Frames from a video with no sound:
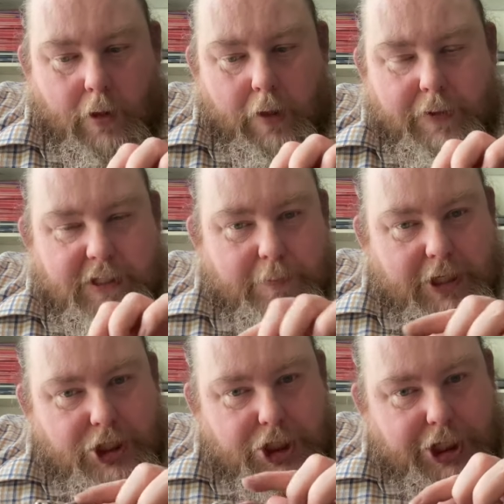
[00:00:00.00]
that's
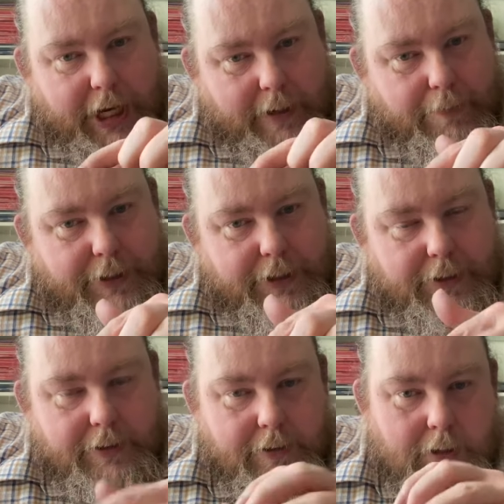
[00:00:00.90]
been
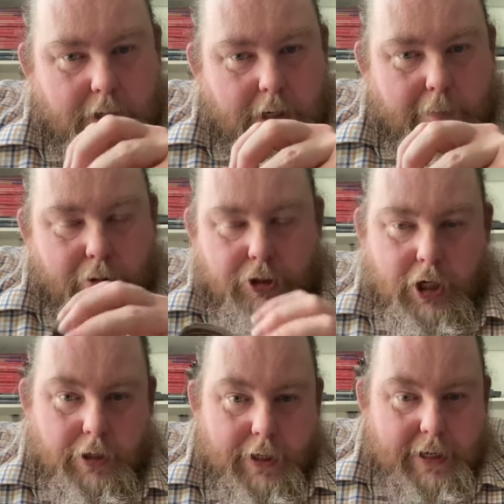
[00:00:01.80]
shaped and put
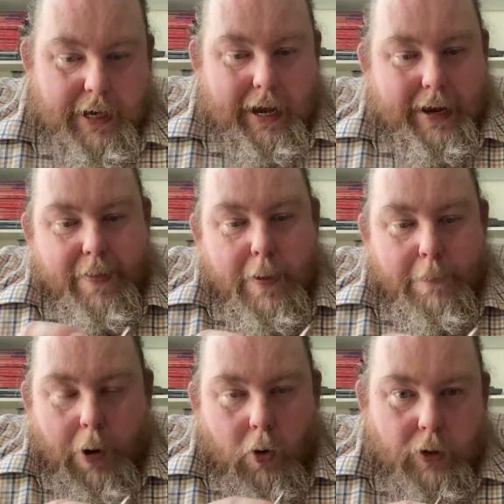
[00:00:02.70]
on. Again, the
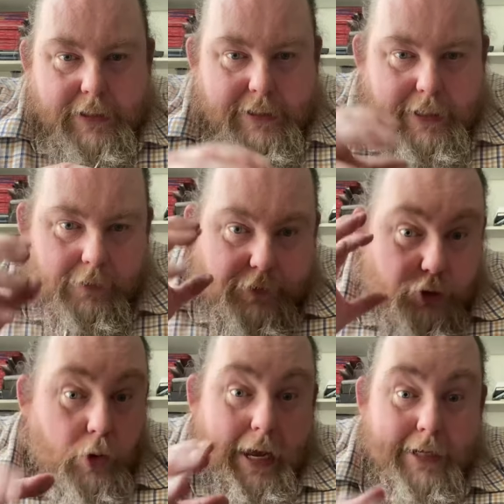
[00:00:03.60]
bowl itself is
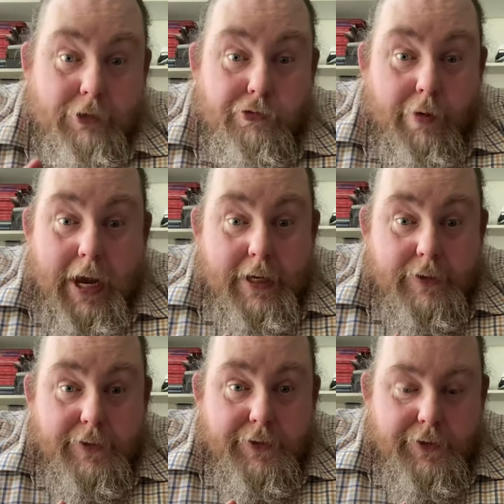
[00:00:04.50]
all hand
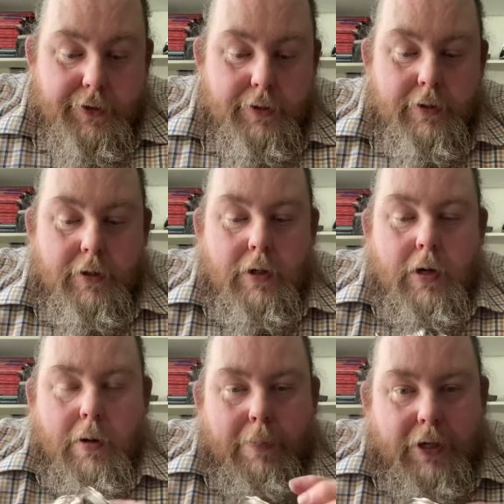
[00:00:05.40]
raised,
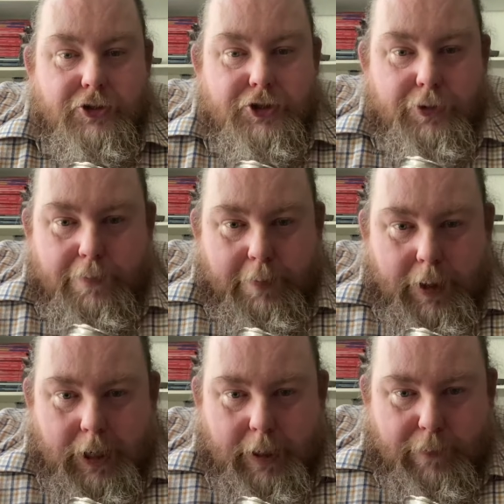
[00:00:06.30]
but
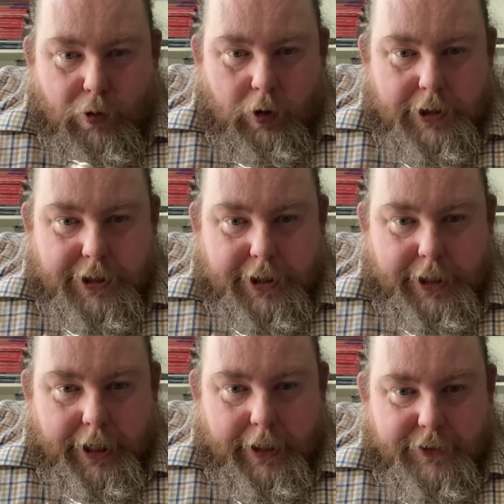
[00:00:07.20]
superb quality
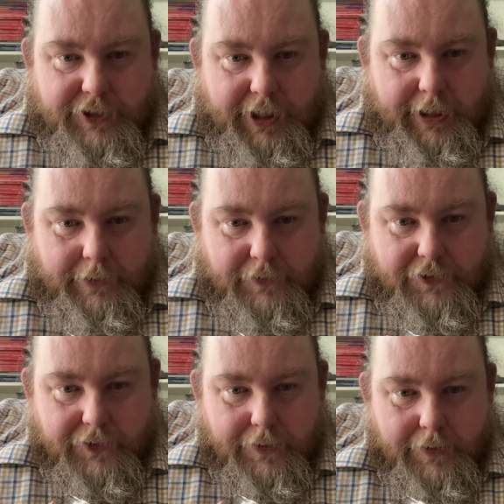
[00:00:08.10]
castings